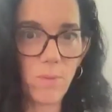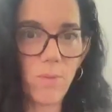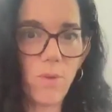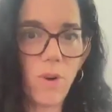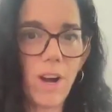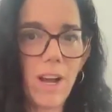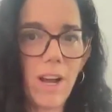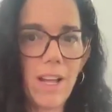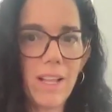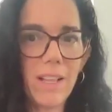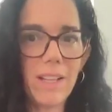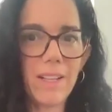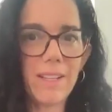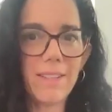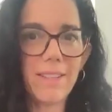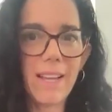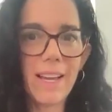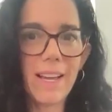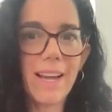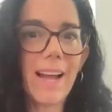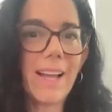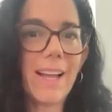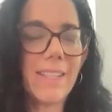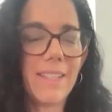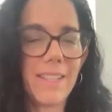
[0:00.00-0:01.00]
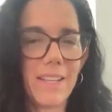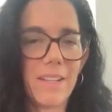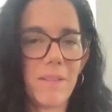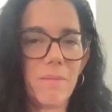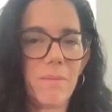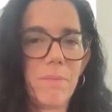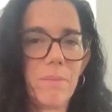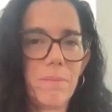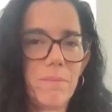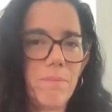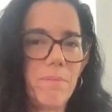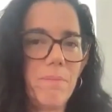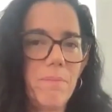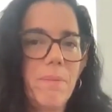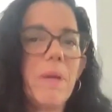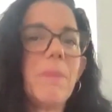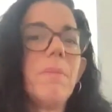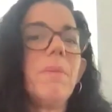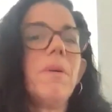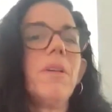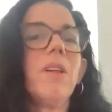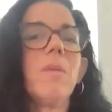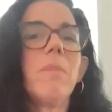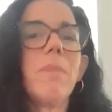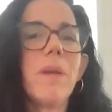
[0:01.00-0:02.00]
One is, like Guy said,
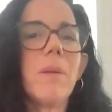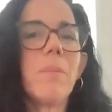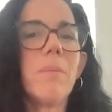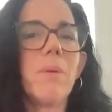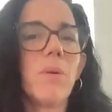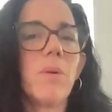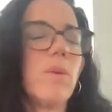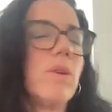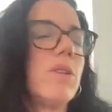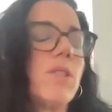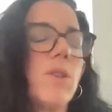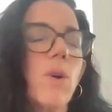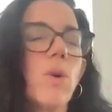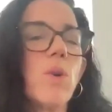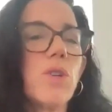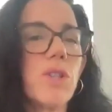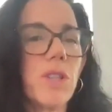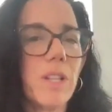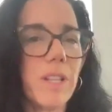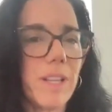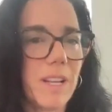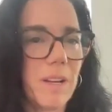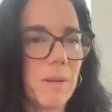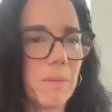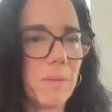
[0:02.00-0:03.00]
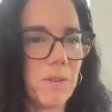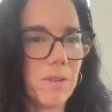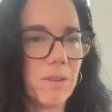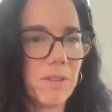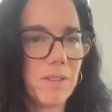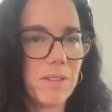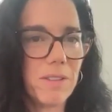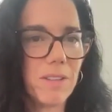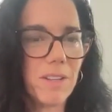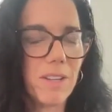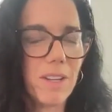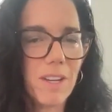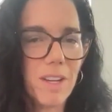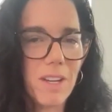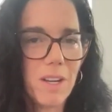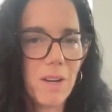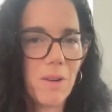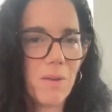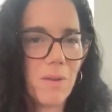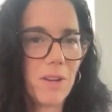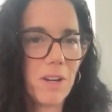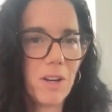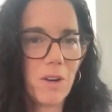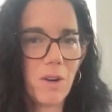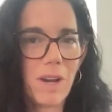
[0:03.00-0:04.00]
people are people. We're social animals.
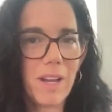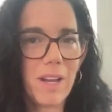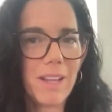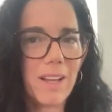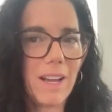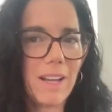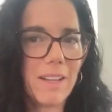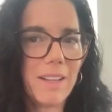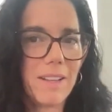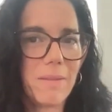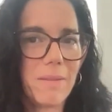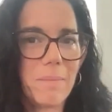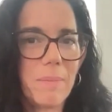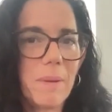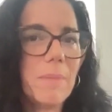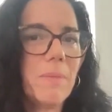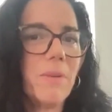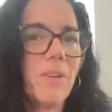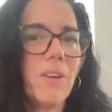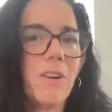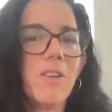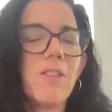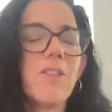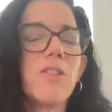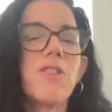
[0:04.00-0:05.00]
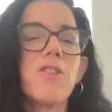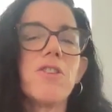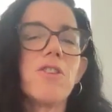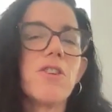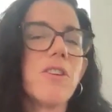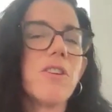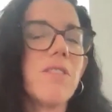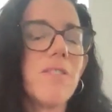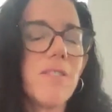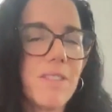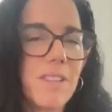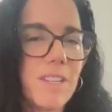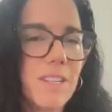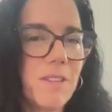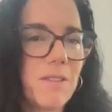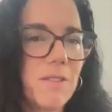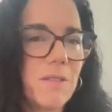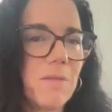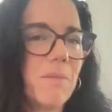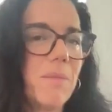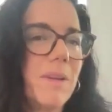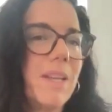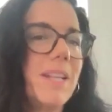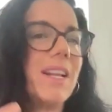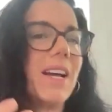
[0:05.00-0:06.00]
People are thirsty
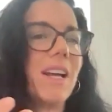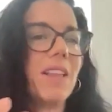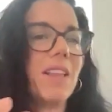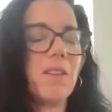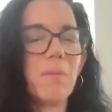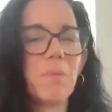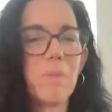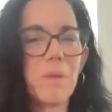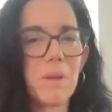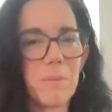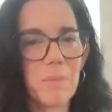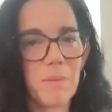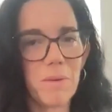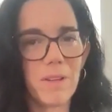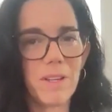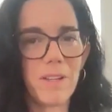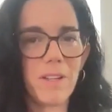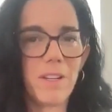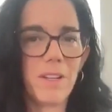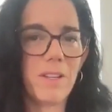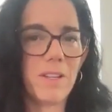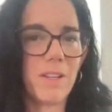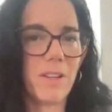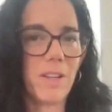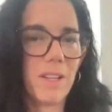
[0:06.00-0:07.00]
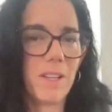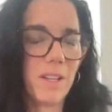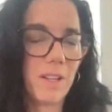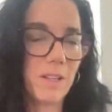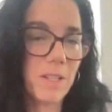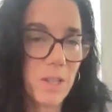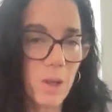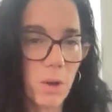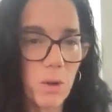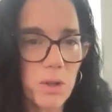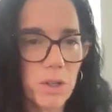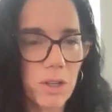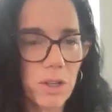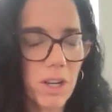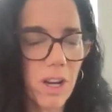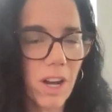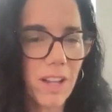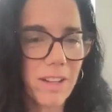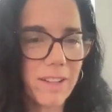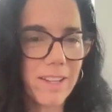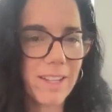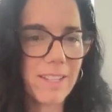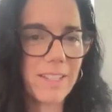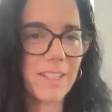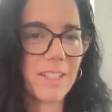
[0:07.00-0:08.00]
to meet other people in a social
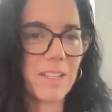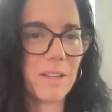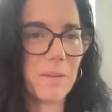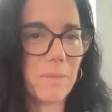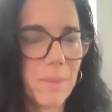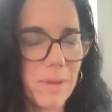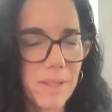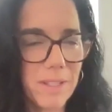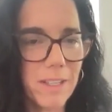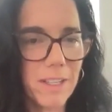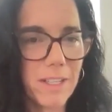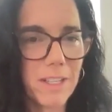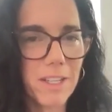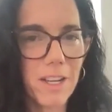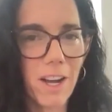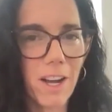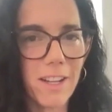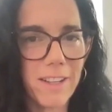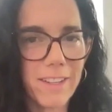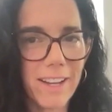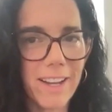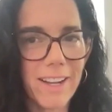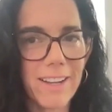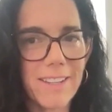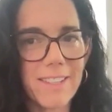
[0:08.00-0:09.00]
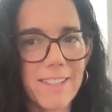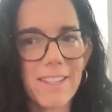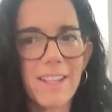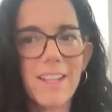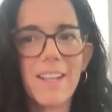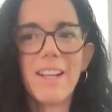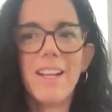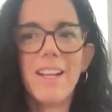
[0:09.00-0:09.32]
context, in a business context.